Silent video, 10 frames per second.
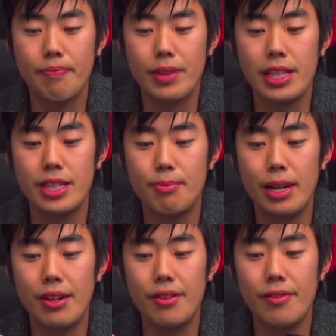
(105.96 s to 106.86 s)
It's
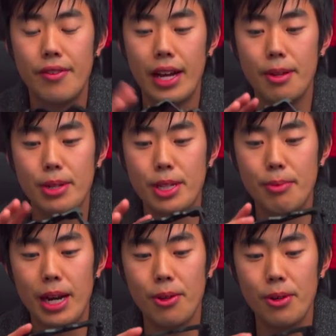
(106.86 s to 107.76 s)
made of aluminium
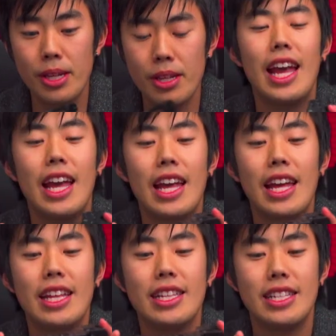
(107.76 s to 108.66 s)
alloy
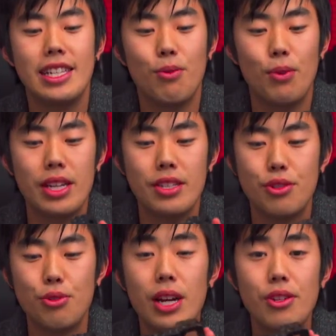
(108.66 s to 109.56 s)
and it weighs
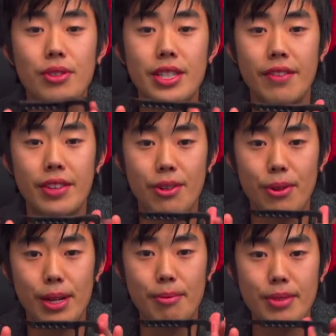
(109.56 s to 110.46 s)
270
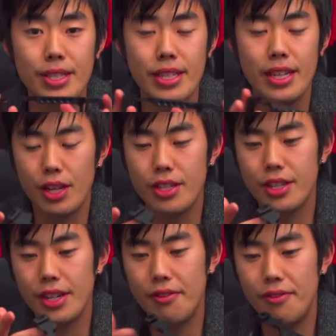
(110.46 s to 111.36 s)
grams.
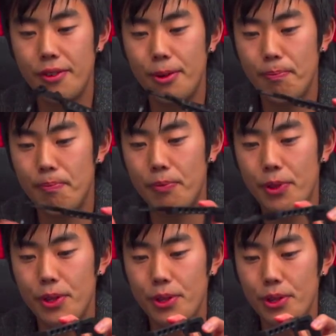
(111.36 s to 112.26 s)
Aside from
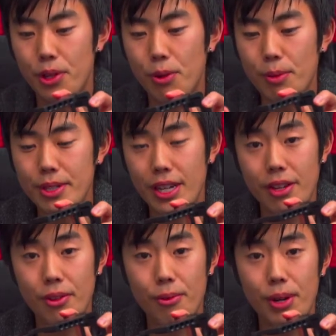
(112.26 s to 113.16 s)
the grip side
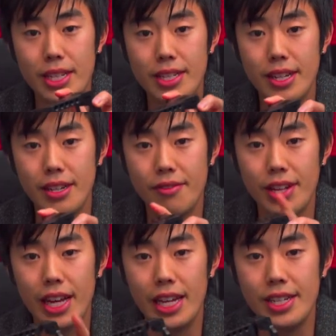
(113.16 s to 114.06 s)
on the right side of the
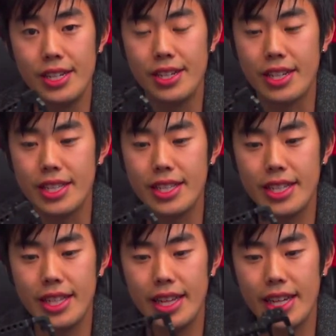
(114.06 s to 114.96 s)
cage, you can see
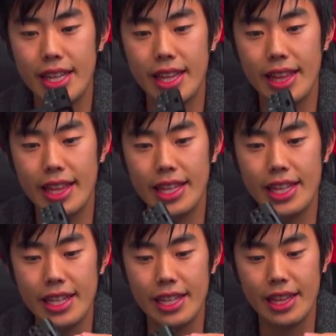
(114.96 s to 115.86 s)
that
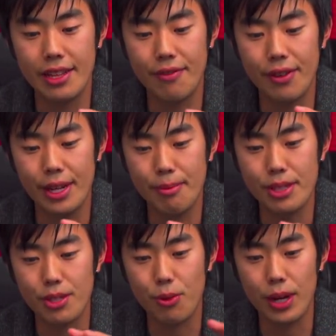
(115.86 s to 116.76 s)
the frame is
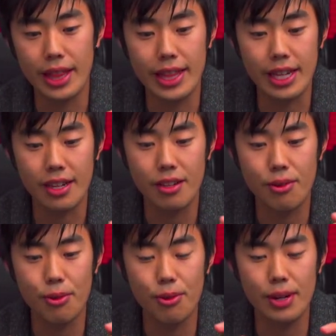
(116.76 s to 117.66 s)
quite thick
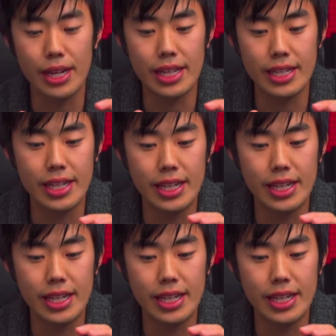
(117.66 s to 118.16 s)
all around.